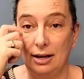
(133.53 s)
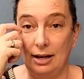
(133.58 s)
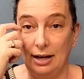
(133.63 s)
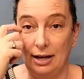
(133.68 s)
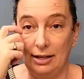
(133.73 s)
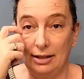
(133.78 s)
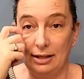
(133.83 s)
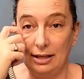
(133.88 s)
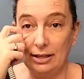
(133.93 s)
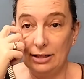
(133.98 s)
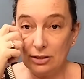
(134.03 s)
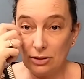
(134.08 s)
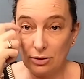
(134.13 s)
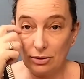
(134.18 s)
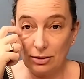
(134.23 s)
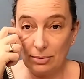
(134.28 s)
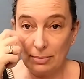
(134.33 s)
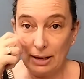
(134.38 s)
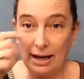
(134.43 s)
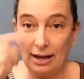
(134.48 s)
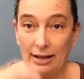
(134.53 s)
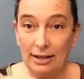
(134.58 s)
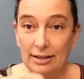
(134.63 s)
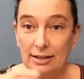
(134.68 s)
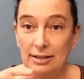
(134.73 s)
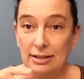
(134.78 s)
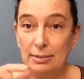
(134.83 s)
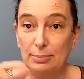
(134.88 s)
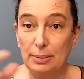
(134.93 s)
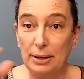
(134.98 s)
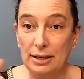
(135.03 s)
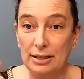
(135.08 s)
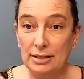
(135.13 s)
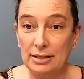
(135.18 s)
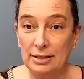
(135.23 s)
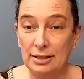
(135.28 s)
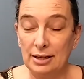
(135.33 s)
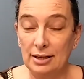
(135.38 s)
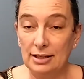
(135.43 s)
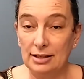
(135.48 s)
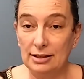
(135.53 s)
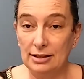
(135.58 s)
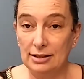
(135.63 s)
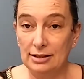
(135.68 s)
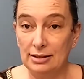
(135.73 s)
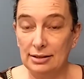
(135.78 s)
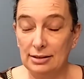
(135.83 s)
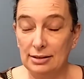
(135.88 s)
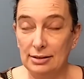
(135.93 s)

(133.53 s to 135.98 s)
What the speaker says: and let it do the maths based on,